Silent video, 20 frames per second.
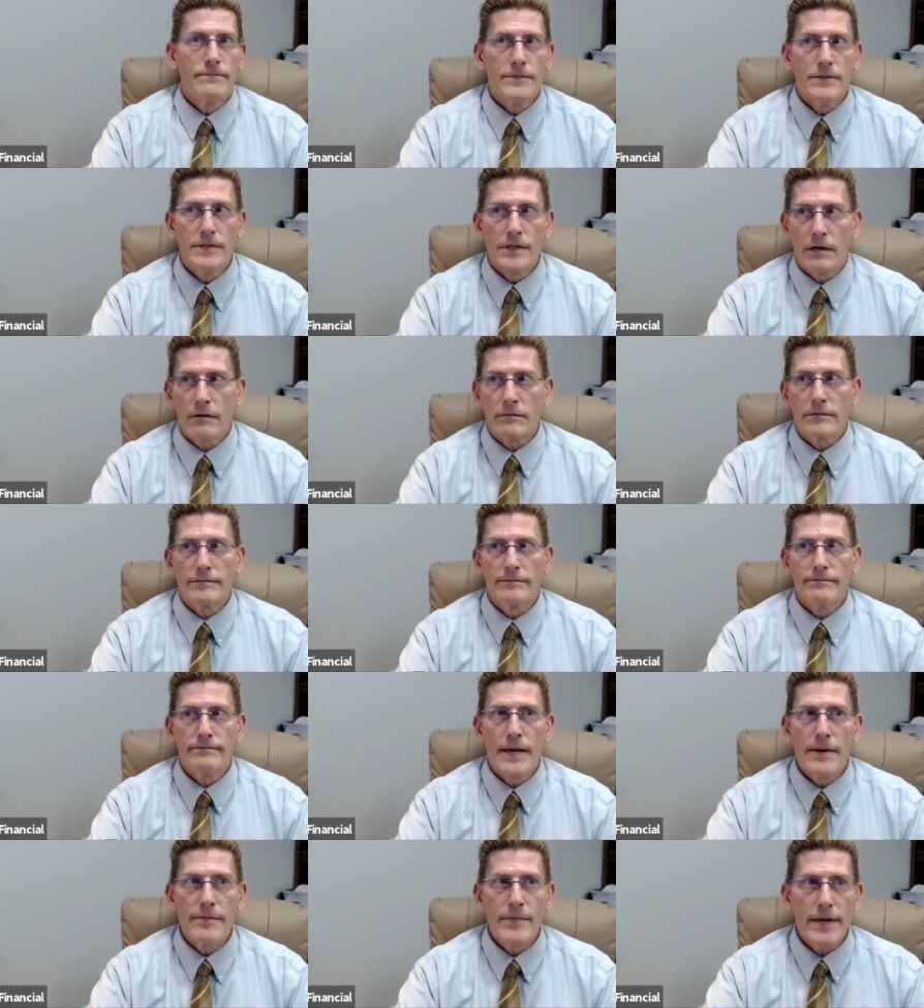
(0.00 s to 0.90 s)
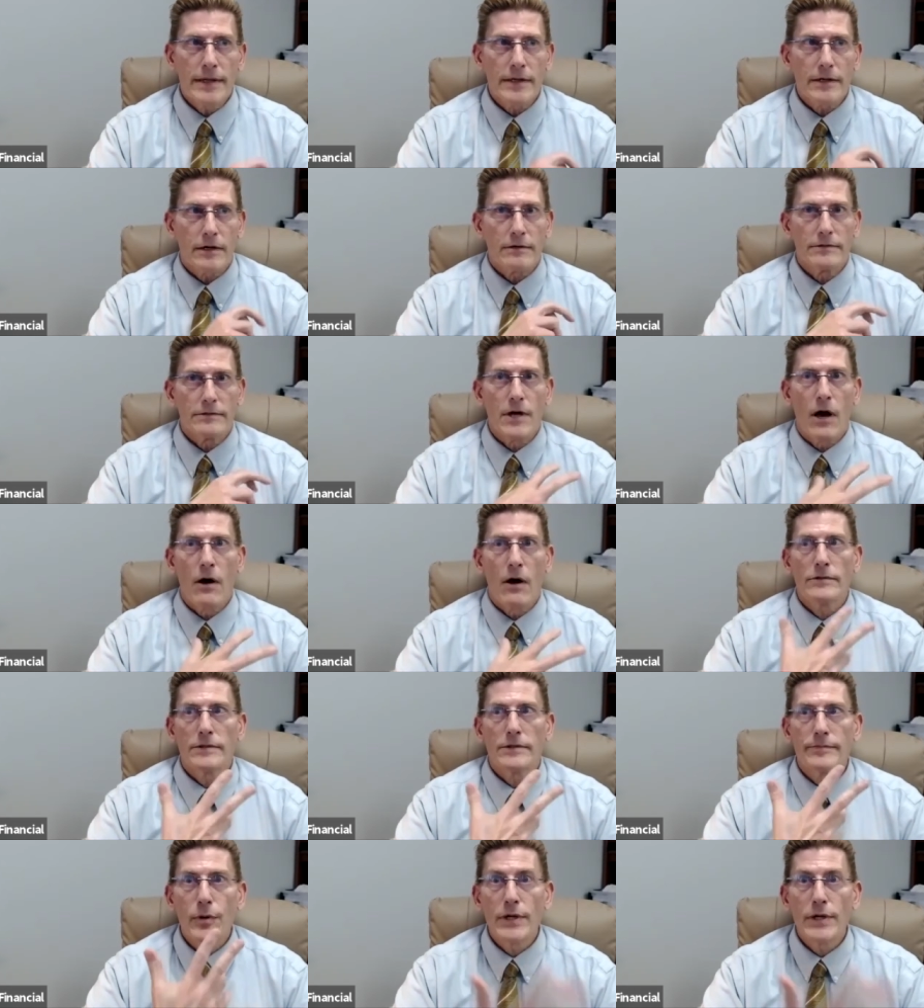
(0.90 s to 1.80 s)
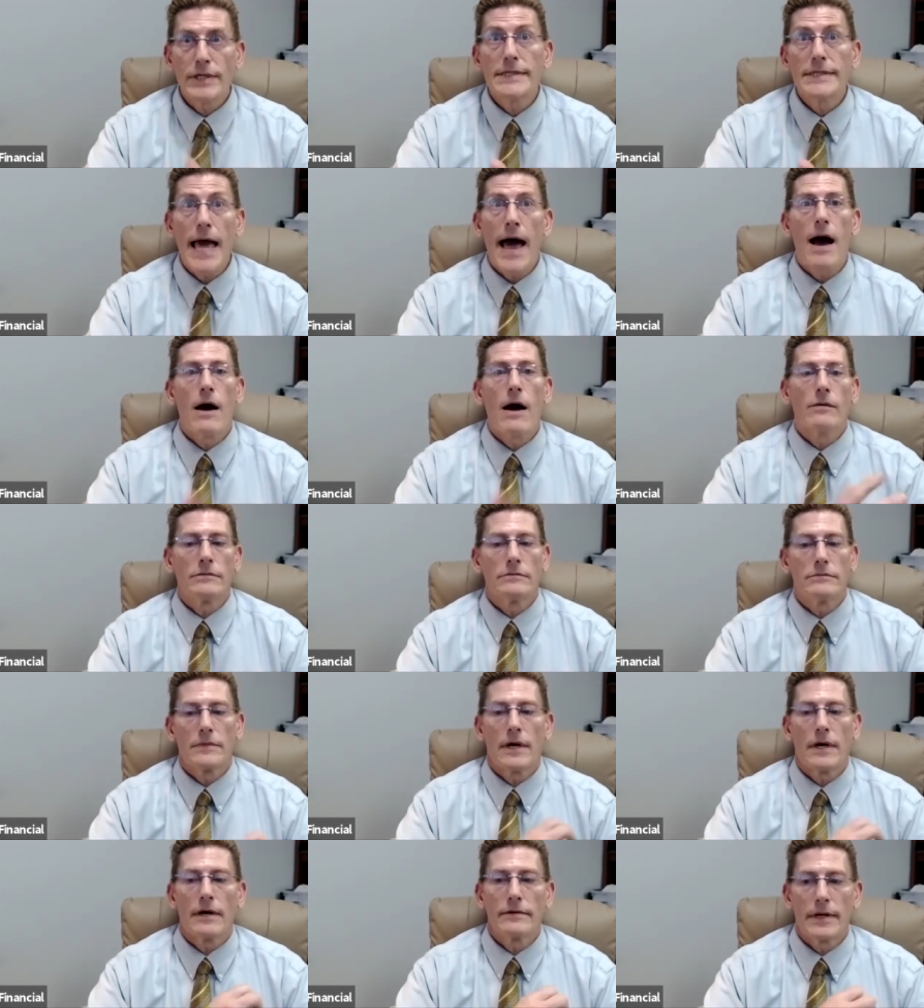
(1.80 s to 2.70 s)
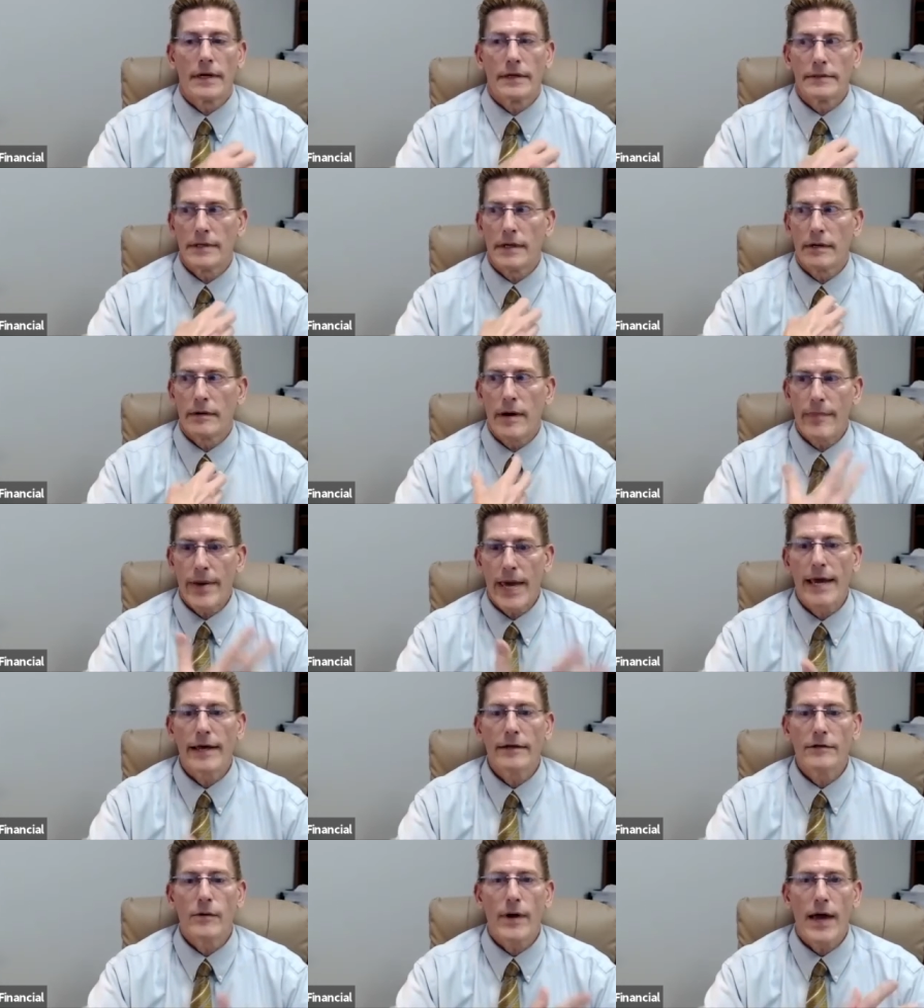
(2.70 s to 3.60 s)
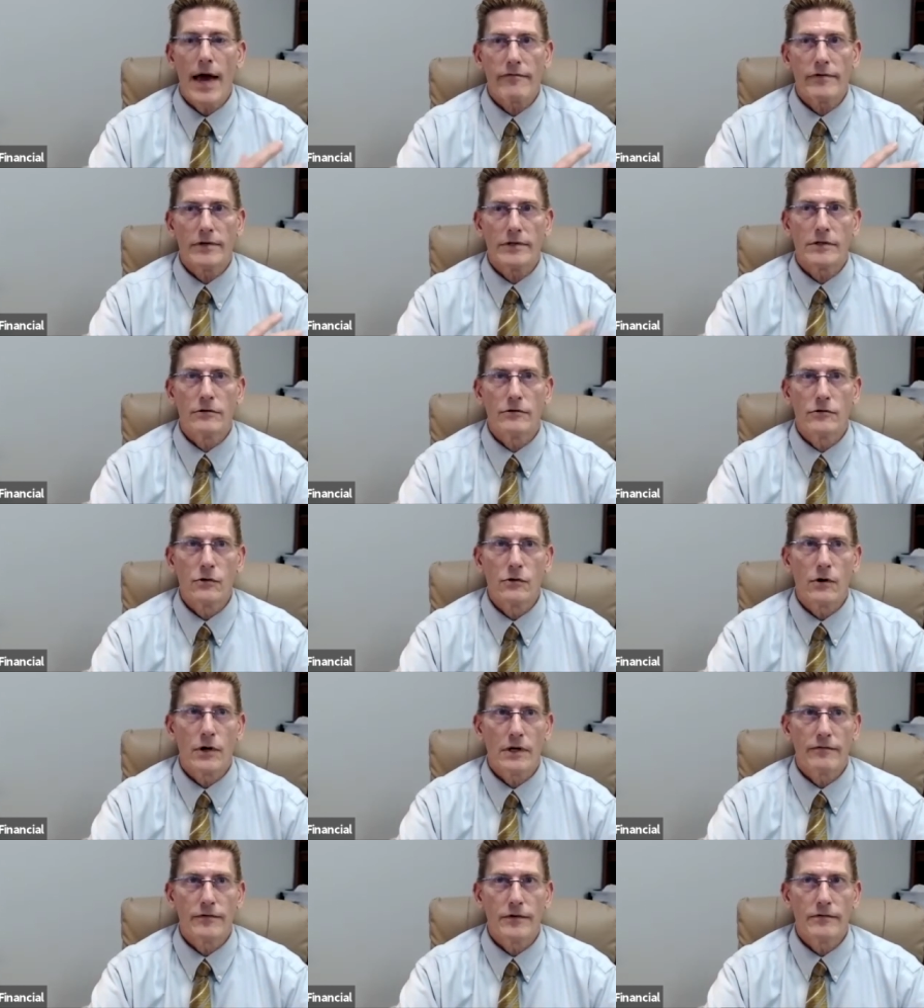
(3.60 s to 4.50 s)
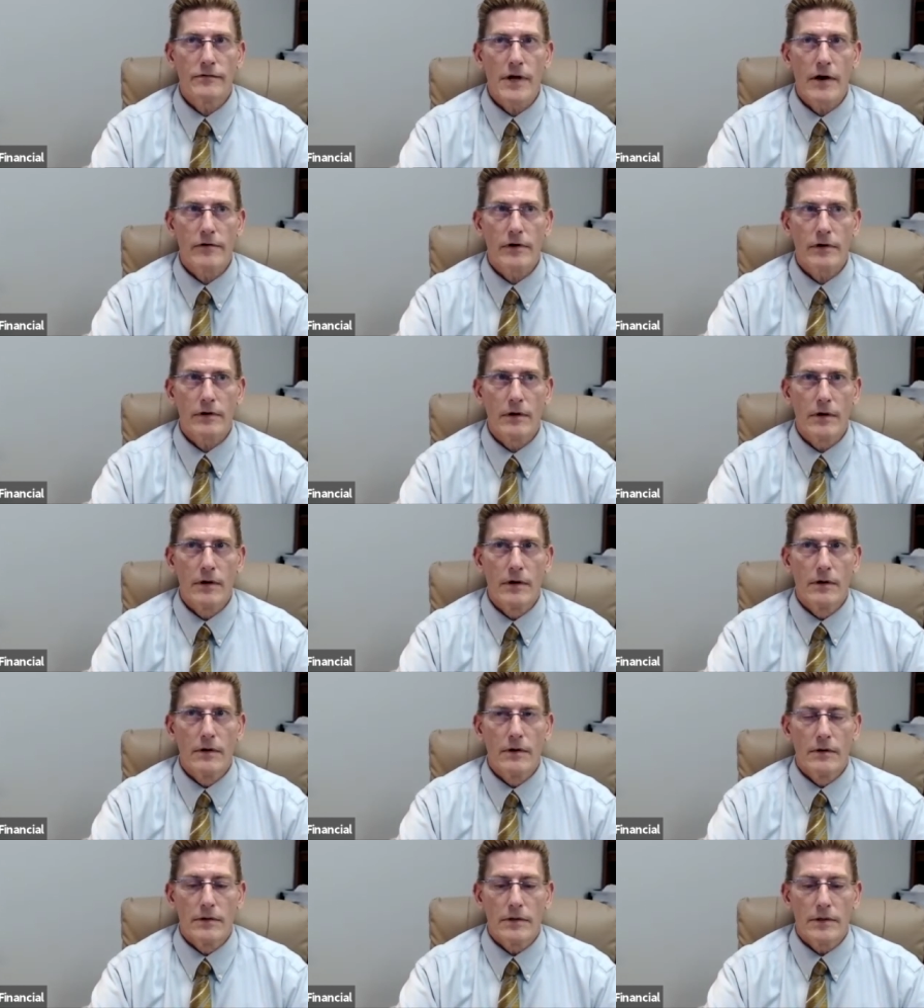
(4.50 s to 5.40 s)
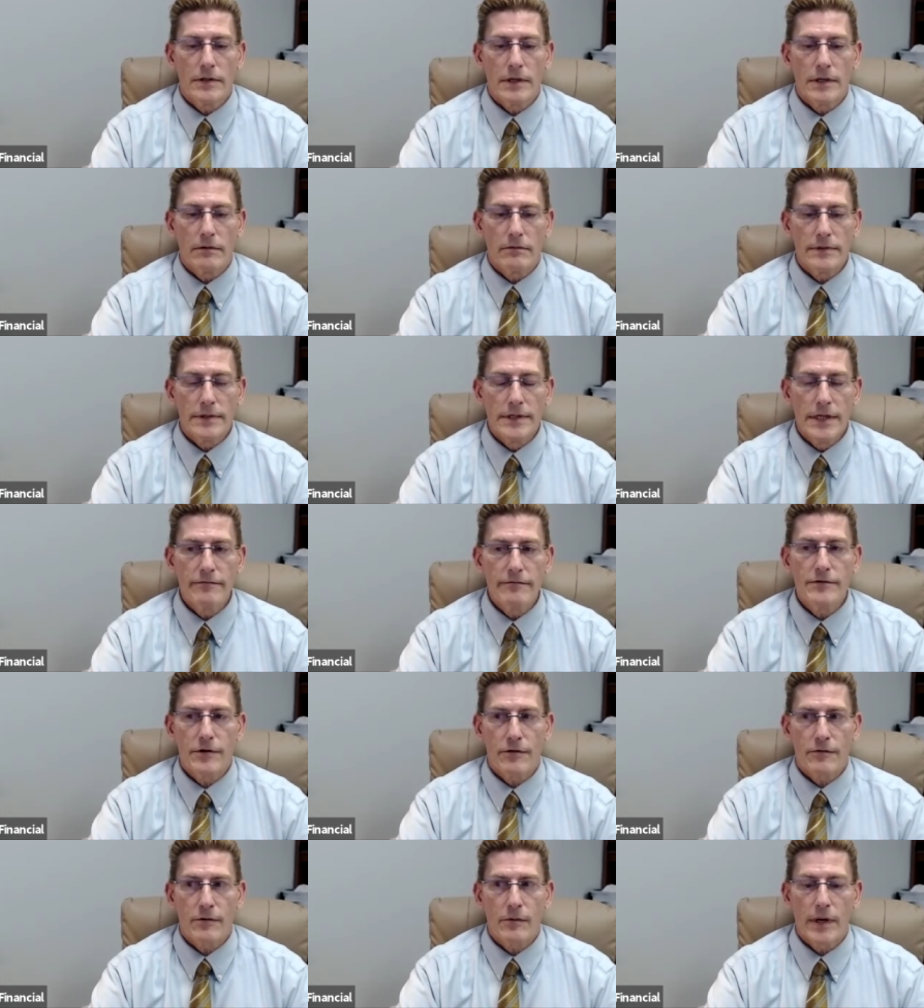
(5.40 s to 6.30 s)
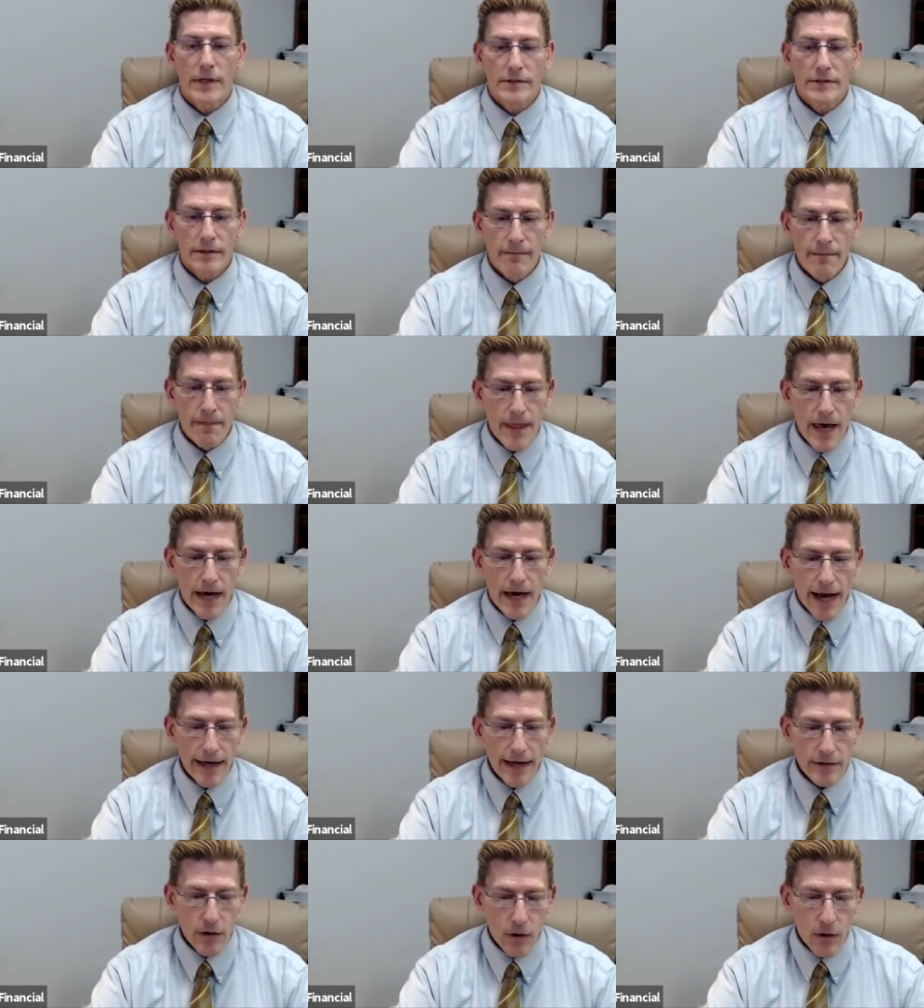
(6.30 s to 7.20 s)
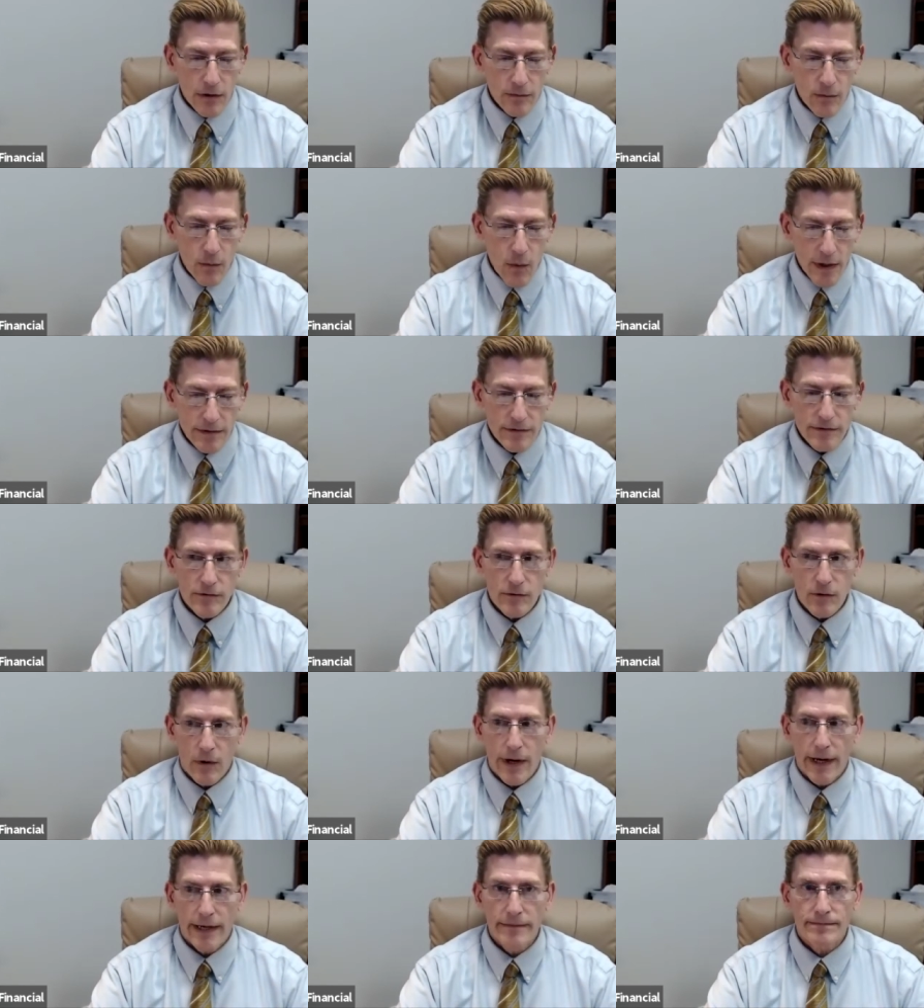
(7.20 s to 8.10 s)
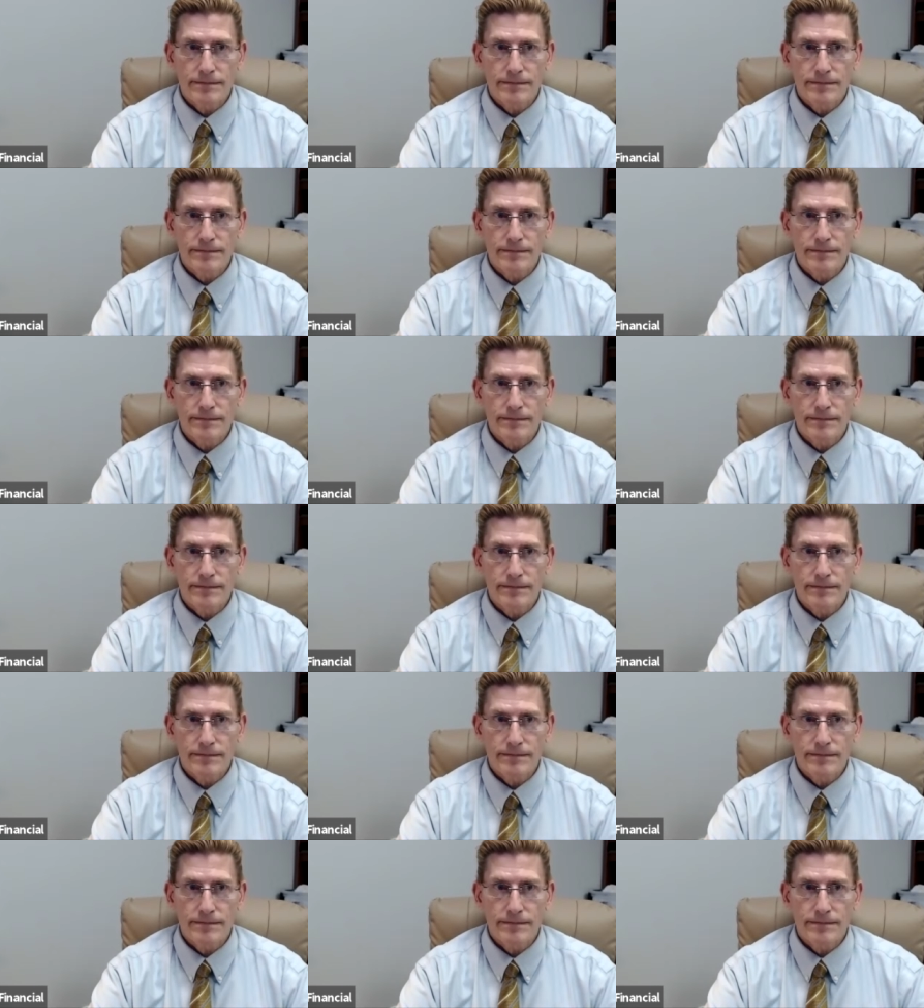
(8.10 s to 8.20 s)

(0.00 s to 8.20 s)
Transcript: you know, mimic or don't put down, a, you know, a pain you haven't endured if you've never, you know, lived through it. And I told one story.